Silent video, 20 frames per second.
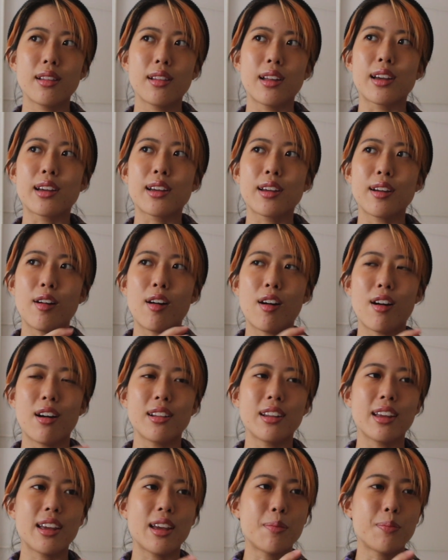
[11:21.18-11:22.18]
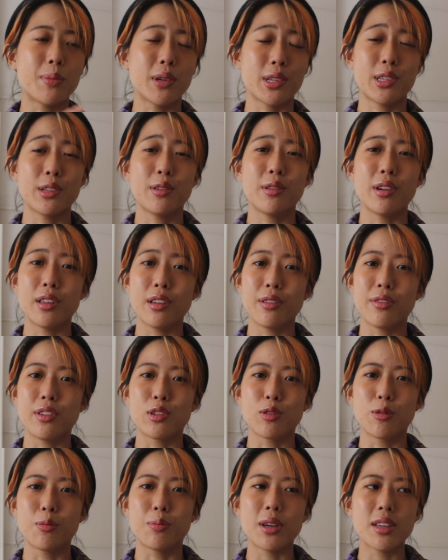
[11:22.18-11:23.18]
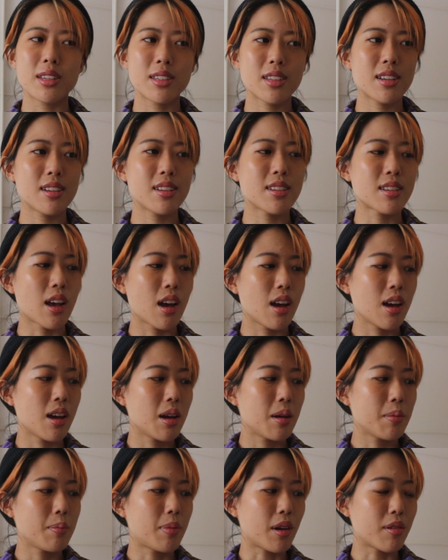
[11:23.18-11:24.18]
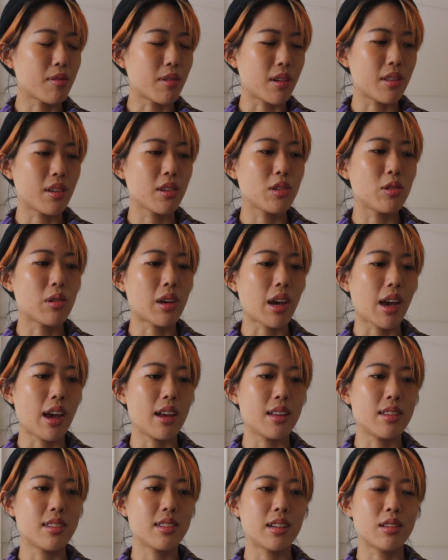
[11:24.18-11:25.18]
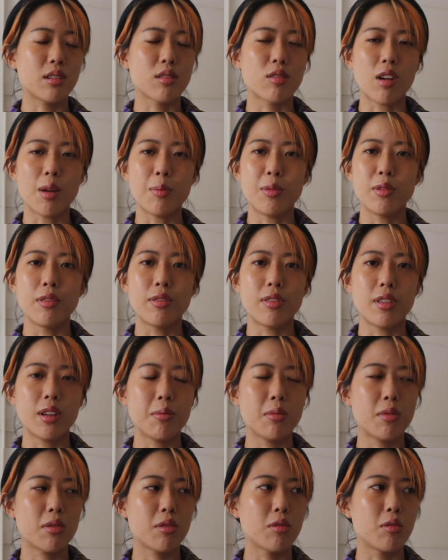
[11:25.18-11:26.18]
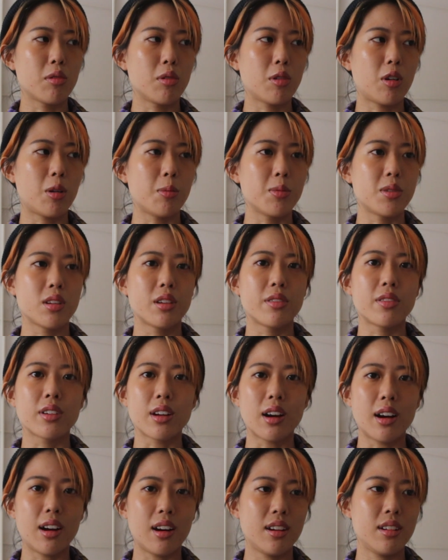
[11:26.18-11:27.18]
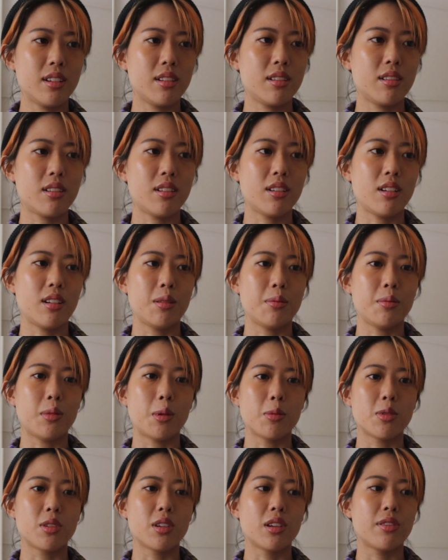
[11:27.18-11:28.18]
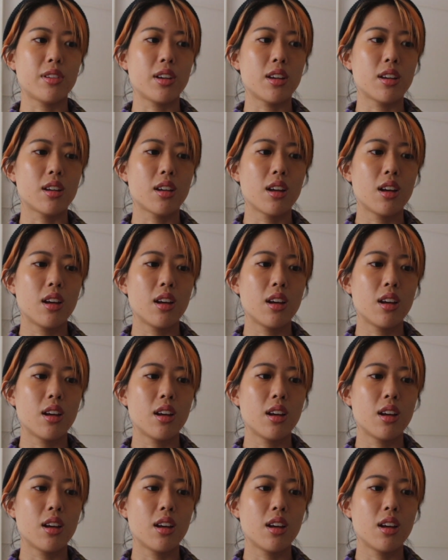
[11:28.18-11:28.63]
on a personal individual basis, but rather you can start to grapple with them through observing art, observing